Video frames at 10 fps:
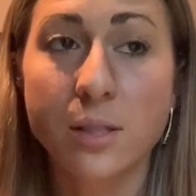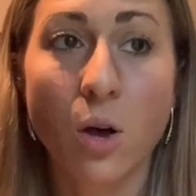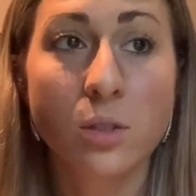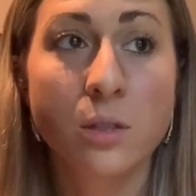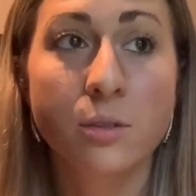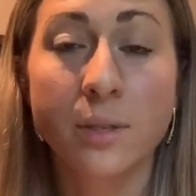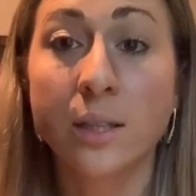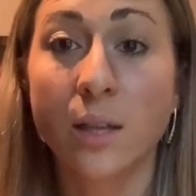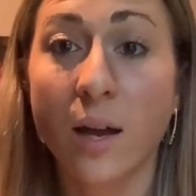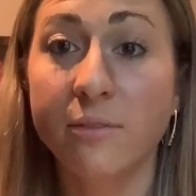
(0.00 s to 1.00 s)
also doing a
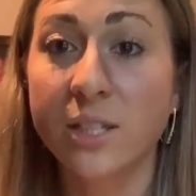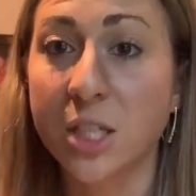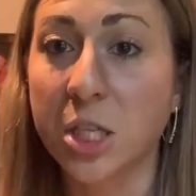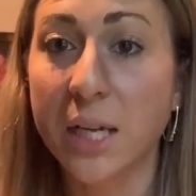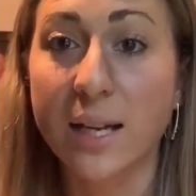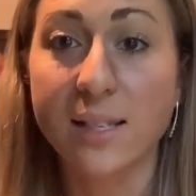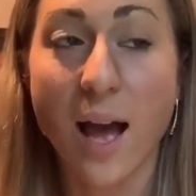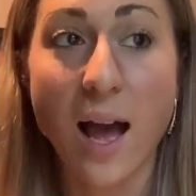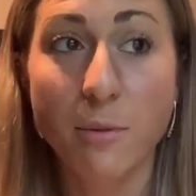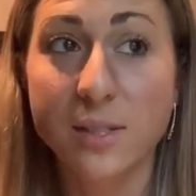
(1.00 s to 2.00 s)
lot of teaching, and
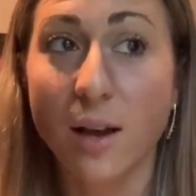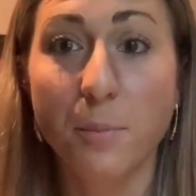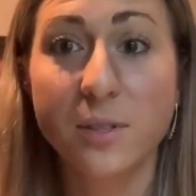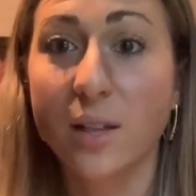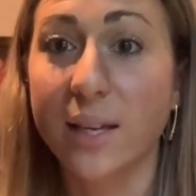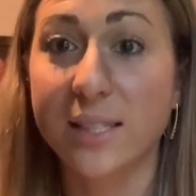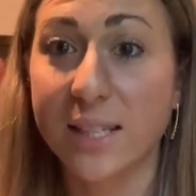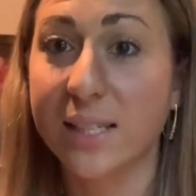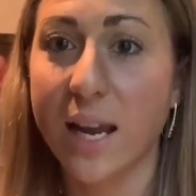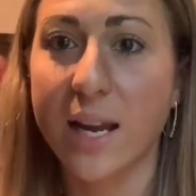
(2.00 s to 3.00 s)
I was up to like
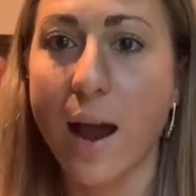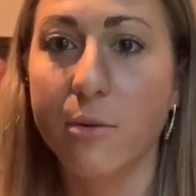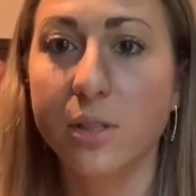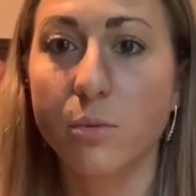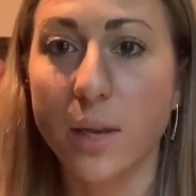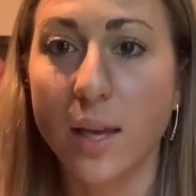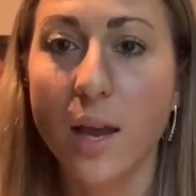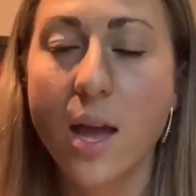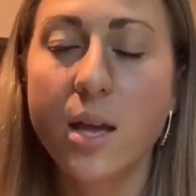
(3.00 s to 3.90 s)
6 to 8 hours a week.